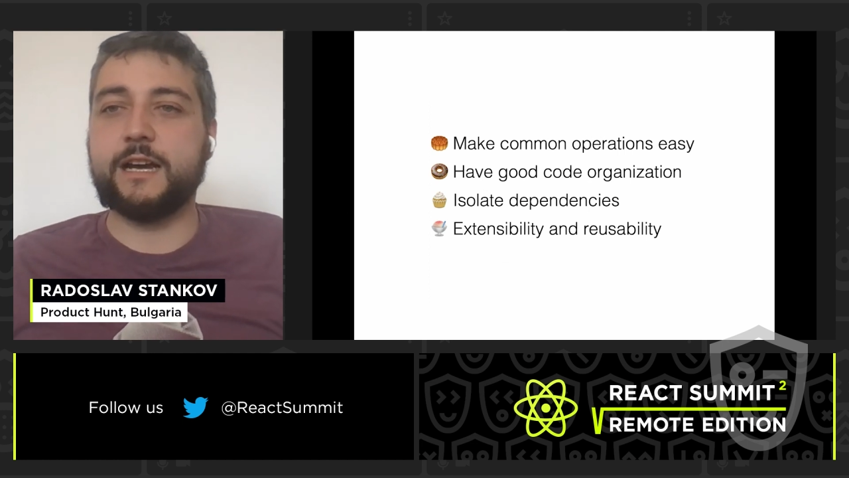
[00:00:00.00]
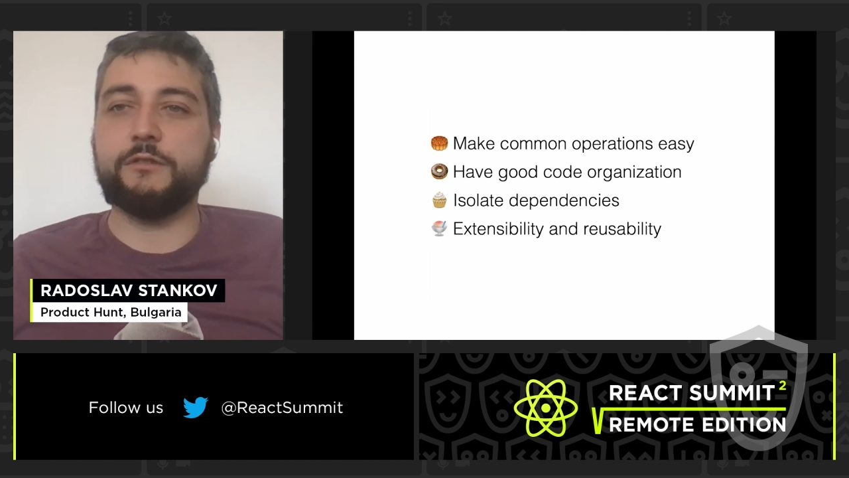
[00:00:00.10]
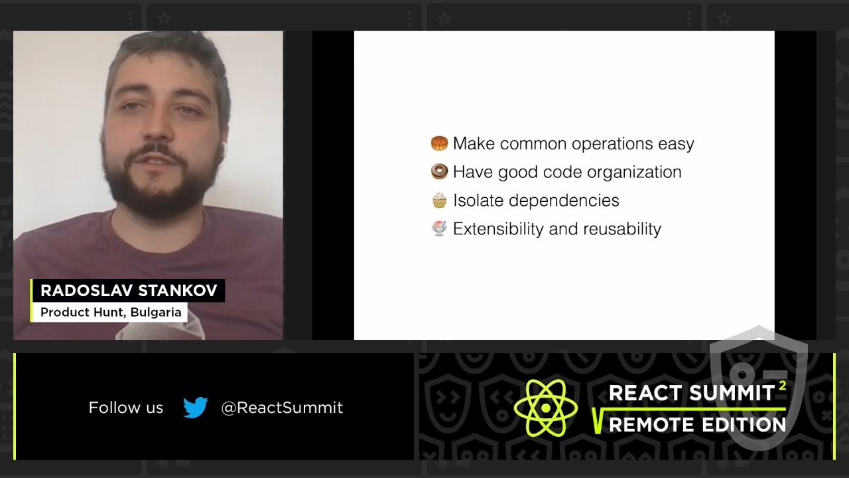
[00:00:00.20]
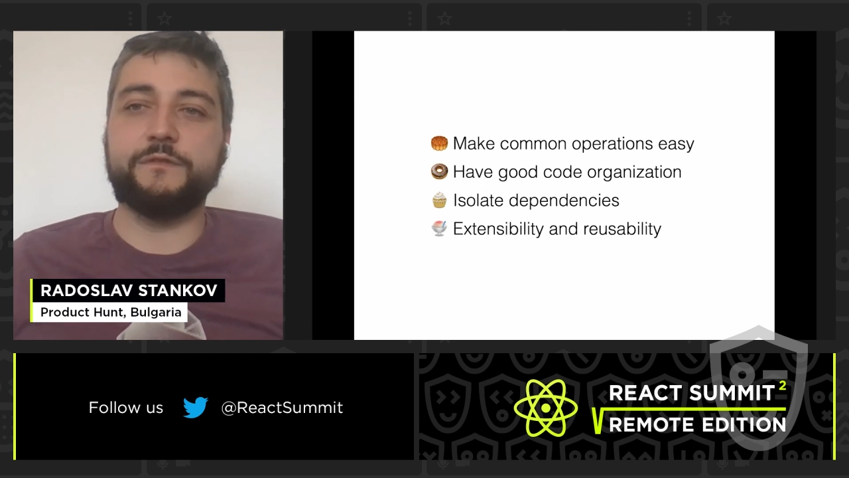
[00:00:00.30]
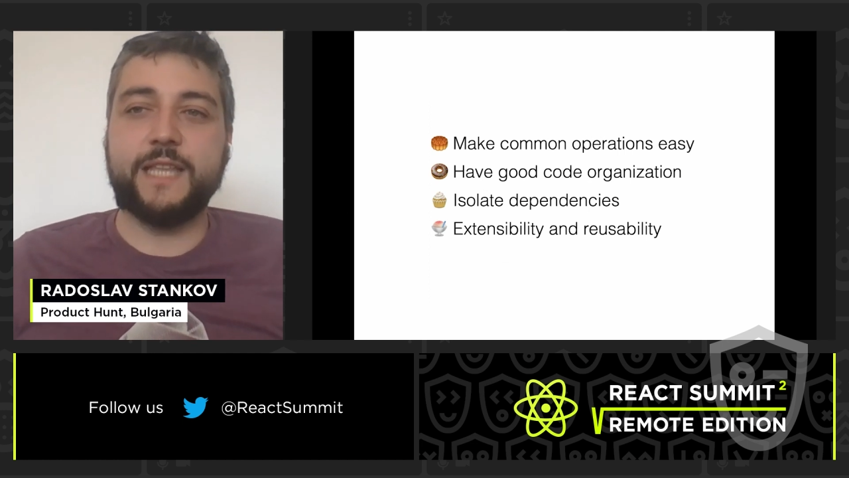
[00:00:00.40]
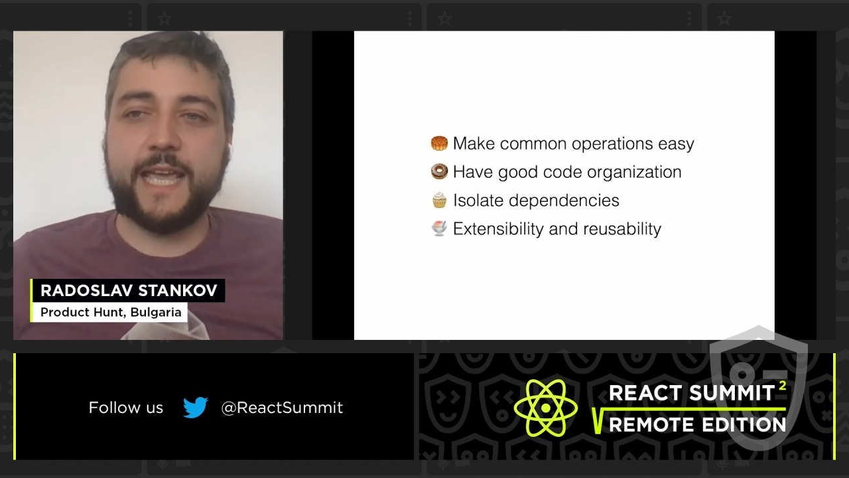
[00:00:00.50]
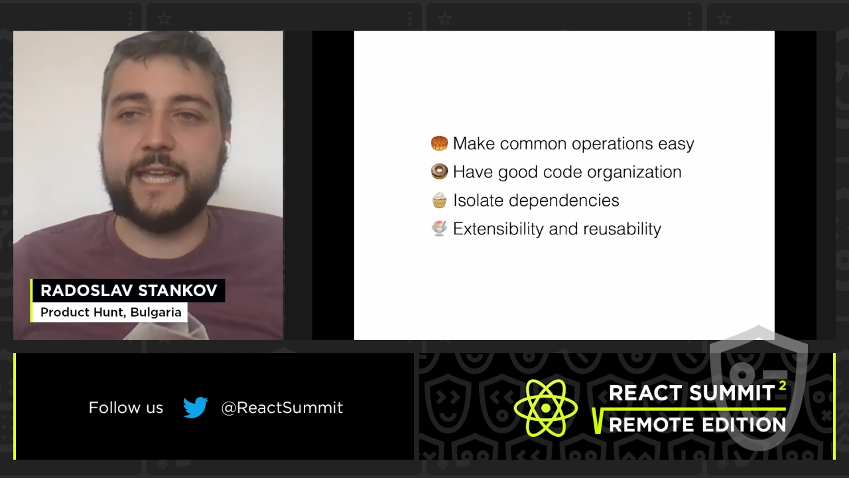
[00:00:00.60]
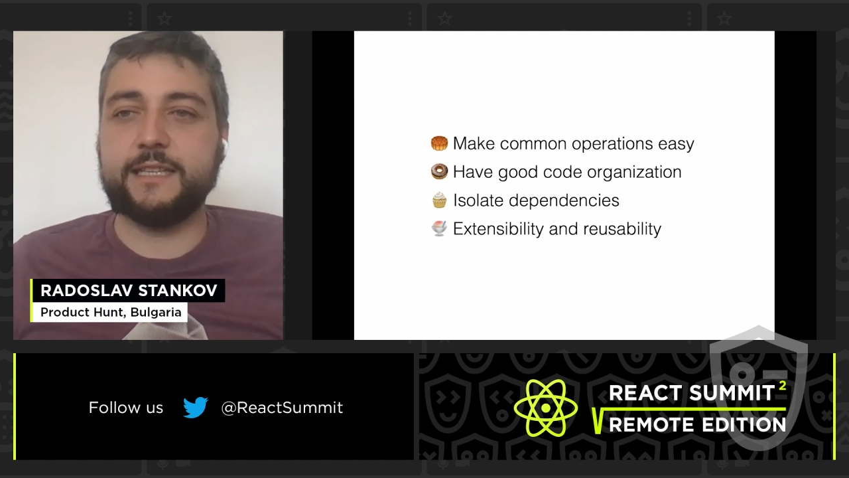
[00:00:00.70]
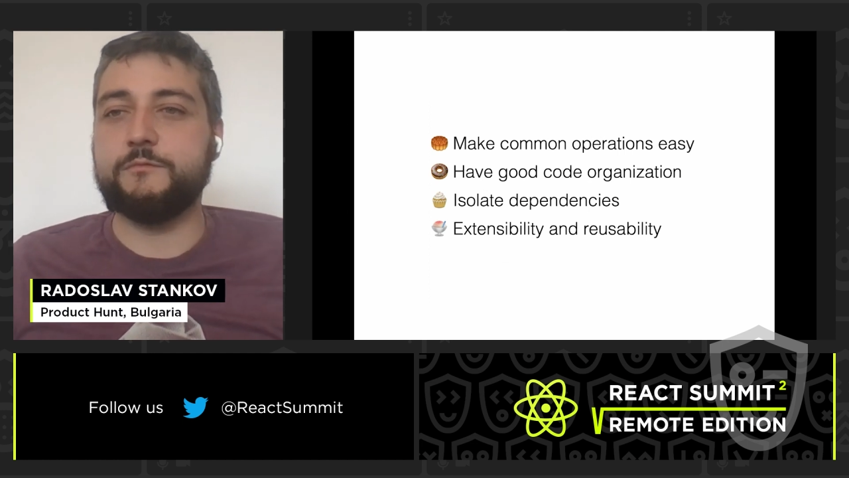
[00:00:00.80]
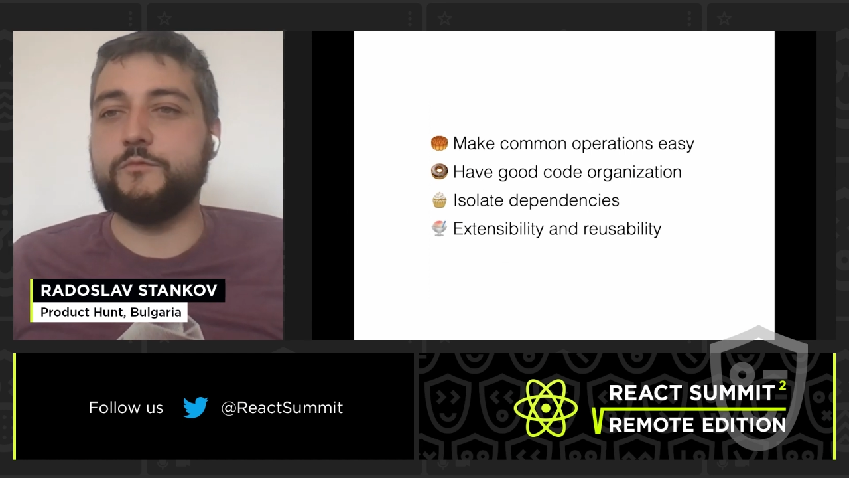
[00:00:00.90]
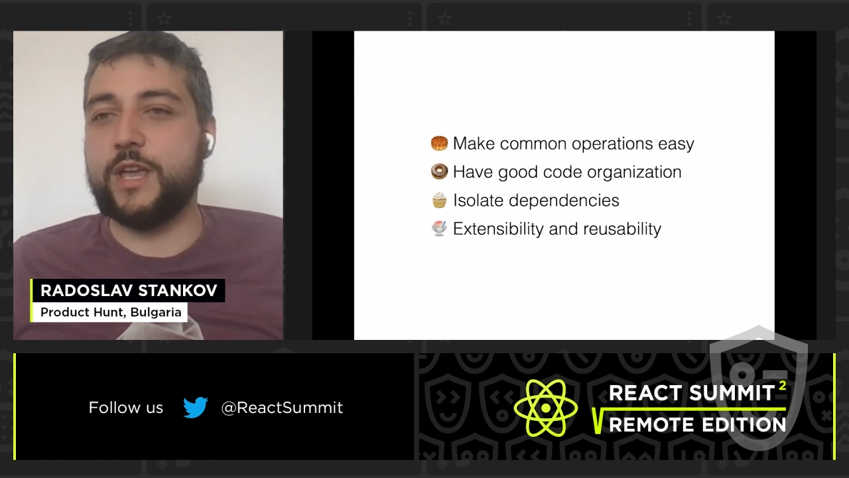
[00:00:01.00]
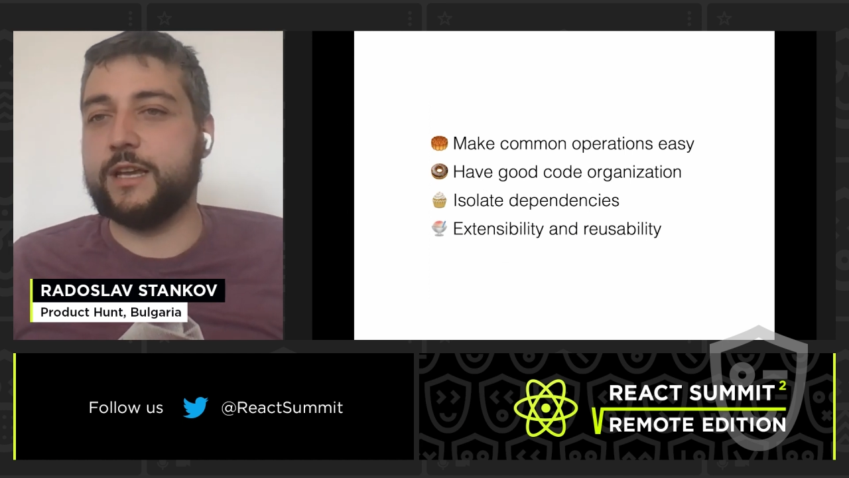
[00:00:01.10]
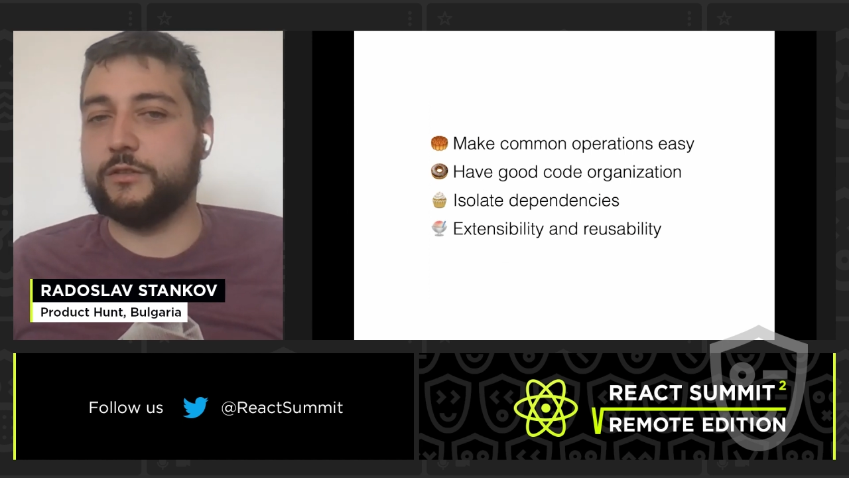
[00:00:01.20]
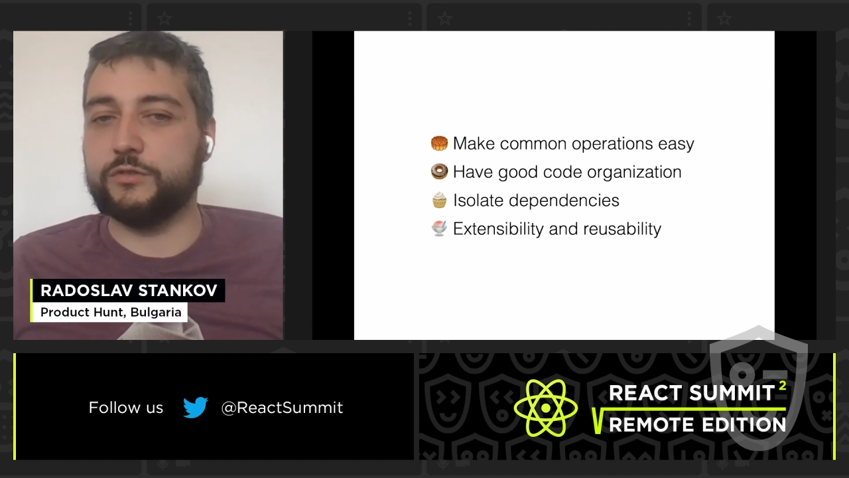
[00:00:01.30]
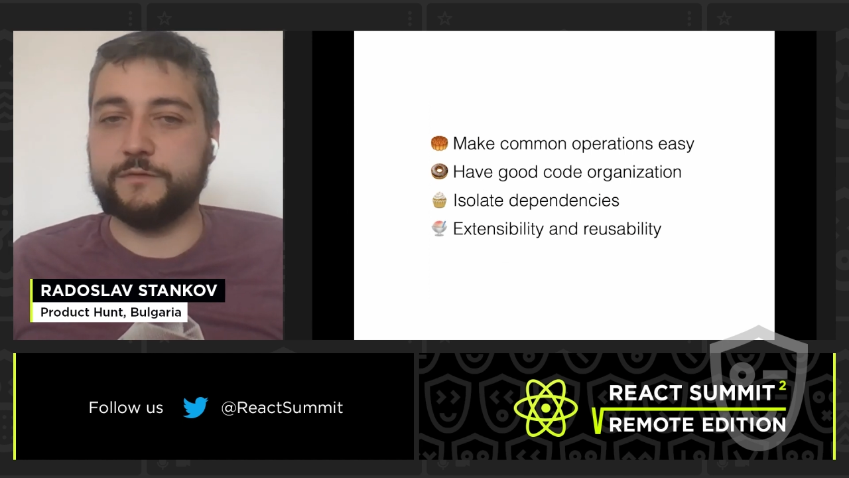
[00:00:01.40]
out of date, and
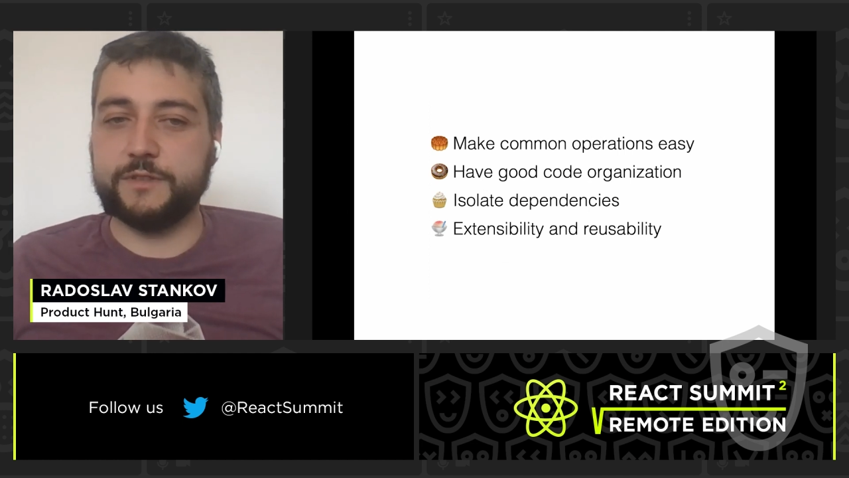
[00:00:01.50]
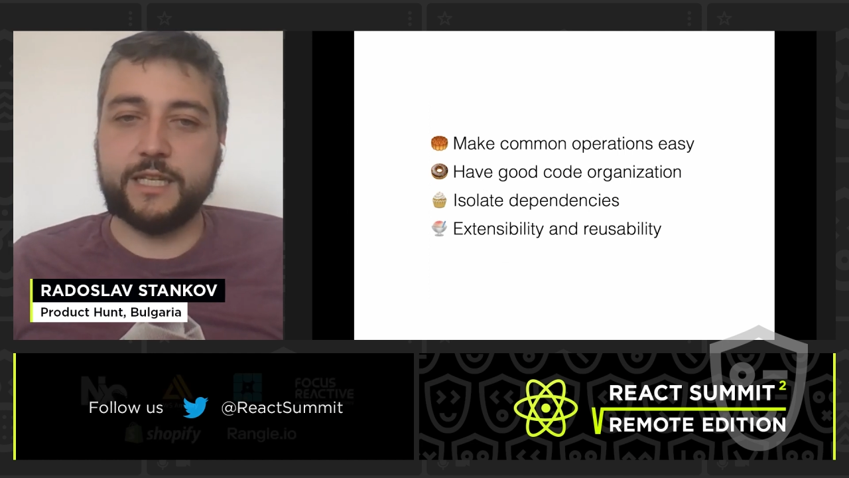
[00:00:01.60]
break a lot of